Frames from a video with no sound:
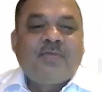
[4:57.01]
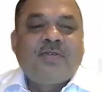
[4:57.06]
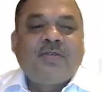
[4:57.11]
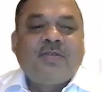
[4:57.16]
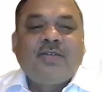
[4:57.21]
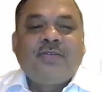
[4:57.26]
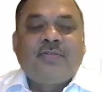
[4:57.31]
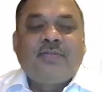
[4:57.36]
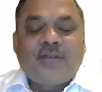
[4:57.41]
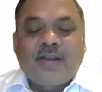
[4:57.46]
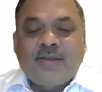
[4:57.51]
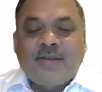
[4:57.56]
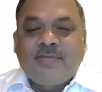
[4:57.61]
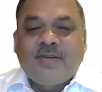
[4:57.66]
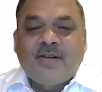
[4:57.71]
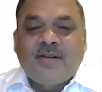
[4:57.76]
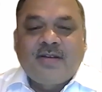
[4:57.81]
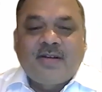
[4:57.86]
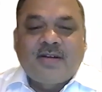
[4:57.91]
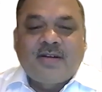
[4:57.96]
Because if I
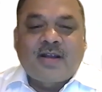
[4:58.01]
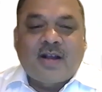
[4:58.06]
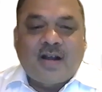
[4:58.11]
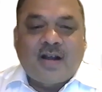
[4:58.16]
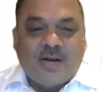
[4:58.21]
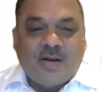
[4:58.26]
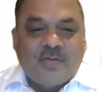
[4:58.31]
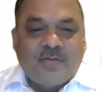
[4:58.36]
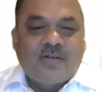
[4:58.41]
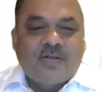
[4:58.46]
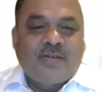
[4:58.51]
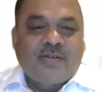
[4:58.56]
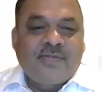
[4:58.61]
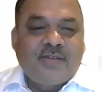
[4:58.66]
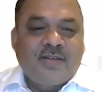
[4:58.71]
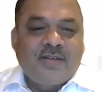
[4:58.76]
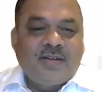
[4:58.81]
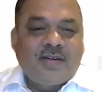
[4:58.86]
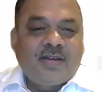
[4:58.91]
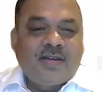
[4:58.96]
bring it out of
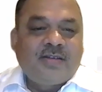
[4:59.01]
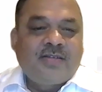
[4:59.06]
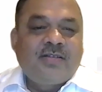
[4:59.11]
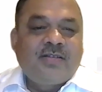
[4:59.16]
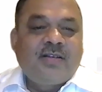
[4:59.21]
the edge,